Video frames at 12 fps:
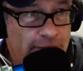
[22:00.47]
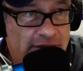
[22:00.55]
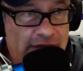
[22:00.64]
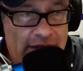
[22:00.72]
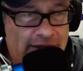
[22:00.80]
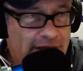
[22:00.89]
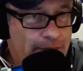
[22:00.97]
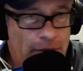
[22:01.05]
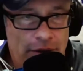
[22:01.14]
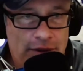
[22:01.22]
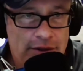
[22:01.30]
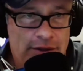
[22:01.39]
or is that
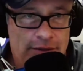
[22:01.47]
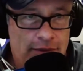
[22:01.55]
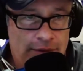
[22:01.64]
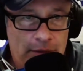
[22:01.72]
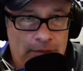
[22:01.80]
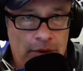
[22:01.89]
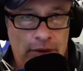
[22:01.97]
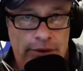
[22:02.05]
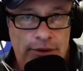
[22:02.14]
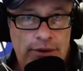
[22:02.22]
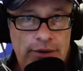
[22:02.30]
part just of the builder?